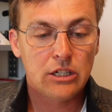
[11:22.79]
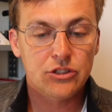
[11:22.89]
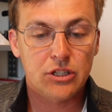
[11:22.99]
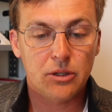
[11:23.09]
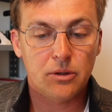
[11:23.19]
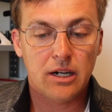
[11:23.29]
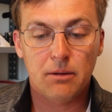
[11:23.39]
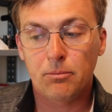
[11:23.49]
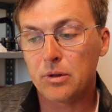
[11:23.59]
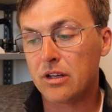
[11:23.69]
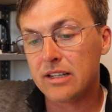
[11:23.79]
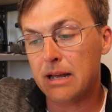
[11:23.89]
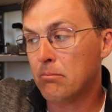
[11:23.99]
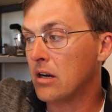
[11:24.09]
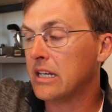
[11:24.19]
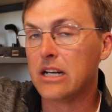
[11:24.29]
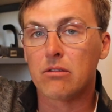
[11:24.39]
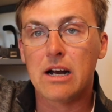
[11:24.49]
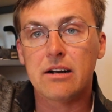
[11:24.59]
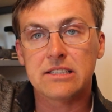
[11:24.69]
So with all that monkeying
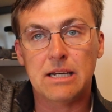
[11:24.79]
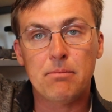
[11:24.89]
around as I